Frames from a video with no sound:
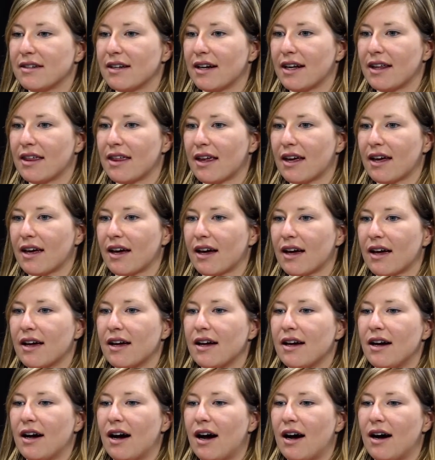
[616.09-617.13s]
And I think
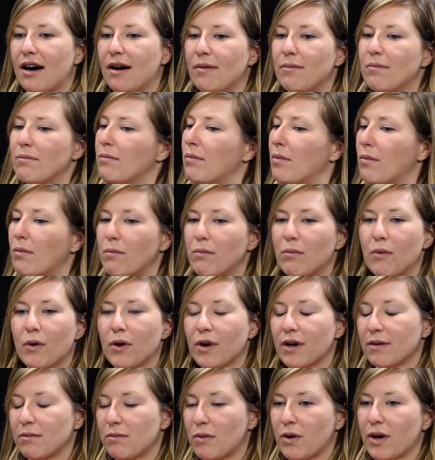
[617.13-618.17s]

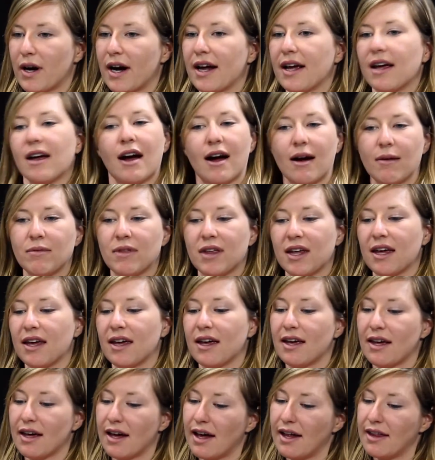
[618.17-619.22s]
more and more I'm
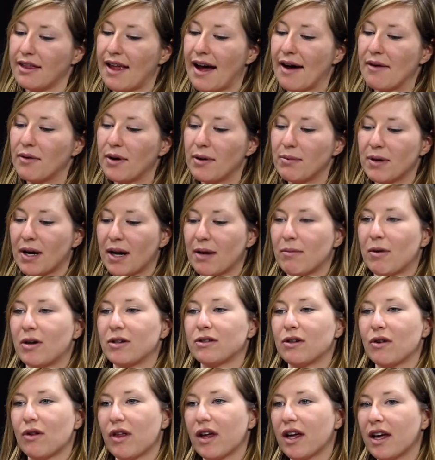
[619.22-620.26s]
thinking in that way, but I'm
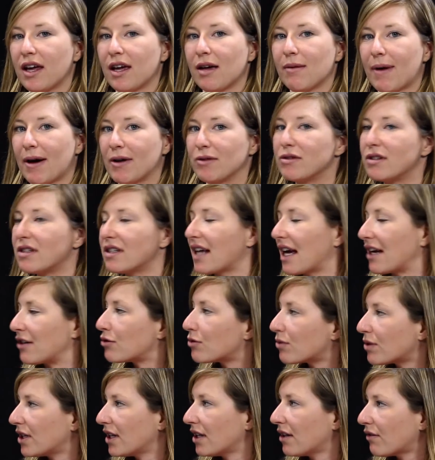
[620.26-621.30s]
also thinking about
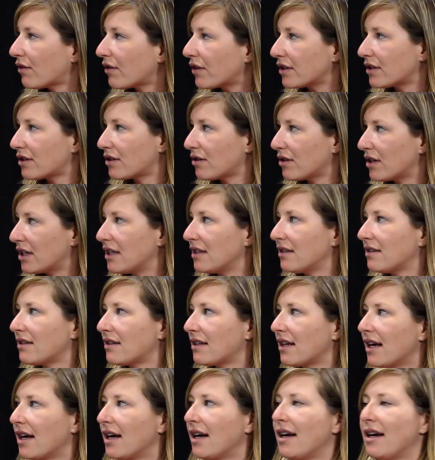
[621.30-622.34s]
scheduling for students,
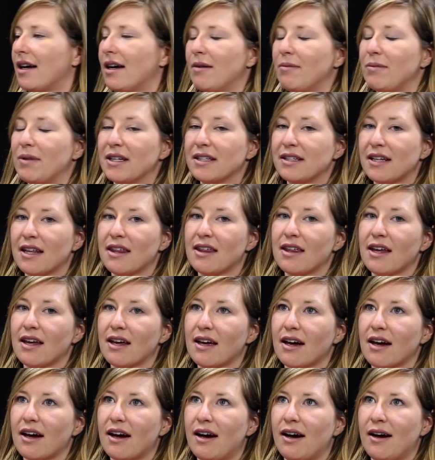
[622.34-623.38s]
because I
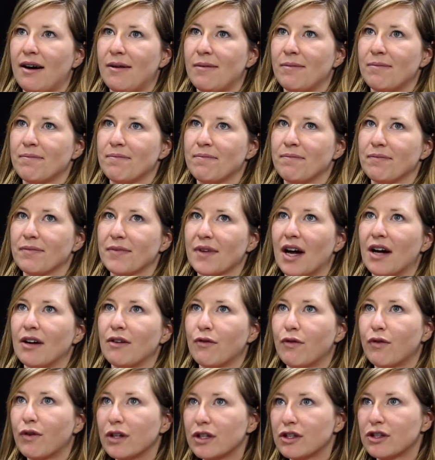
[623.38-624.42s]
think
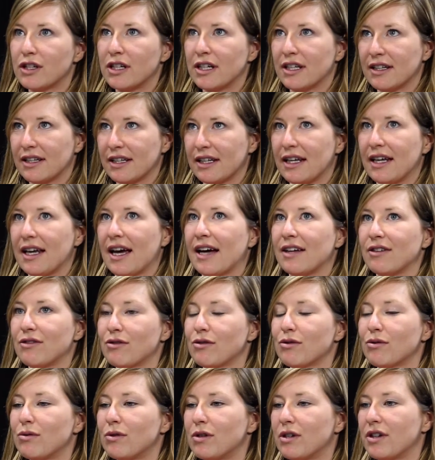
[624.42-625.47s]
unfortunately at
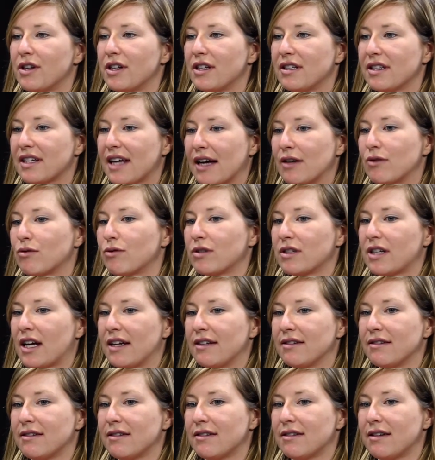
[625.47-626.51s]
school the schedule
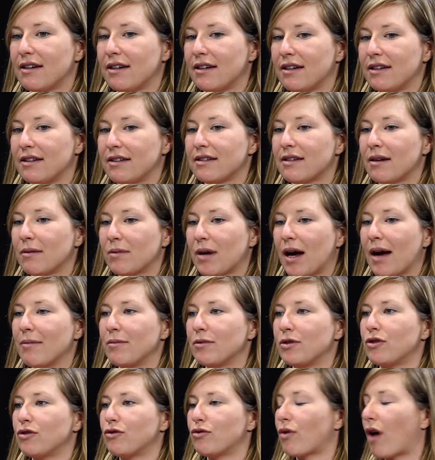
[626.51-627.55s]
tends to
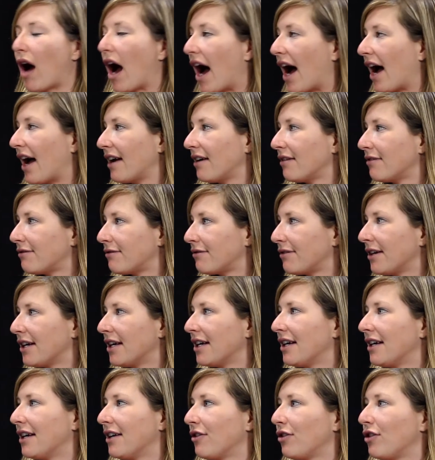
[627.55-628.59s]
sometimes drive
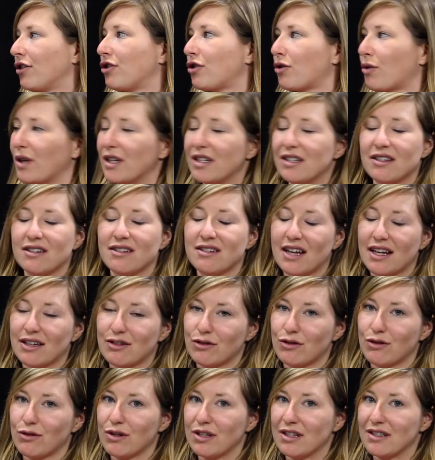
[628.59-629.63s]
the choices that
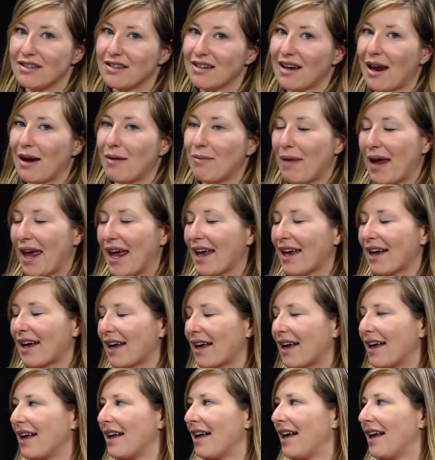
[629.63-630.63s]
students can make.